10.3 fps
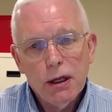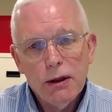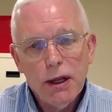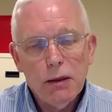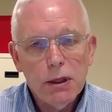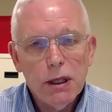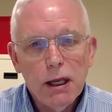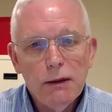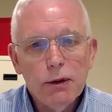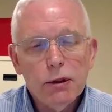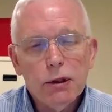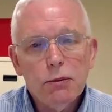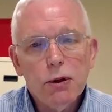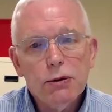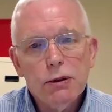that behavior and the
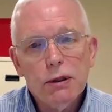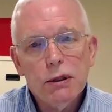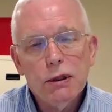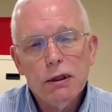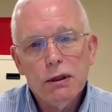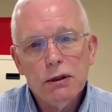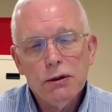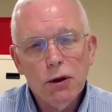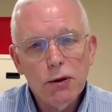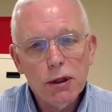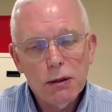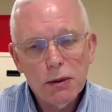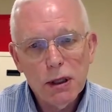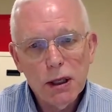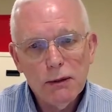person showing that
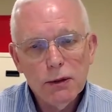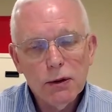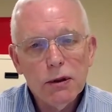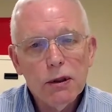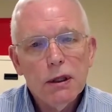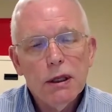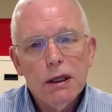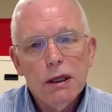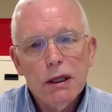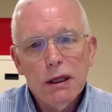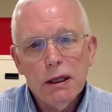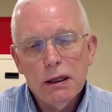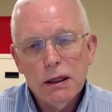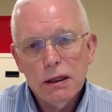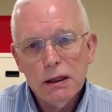behavior in
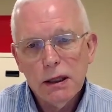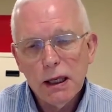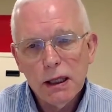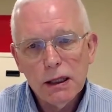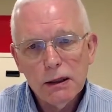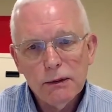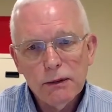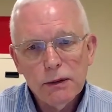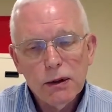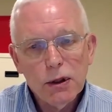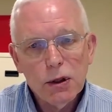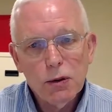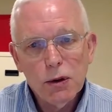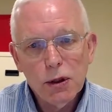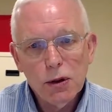a negative,
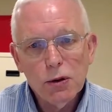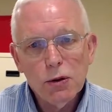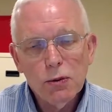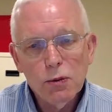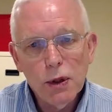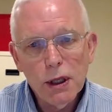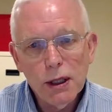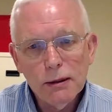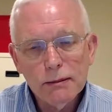critical way,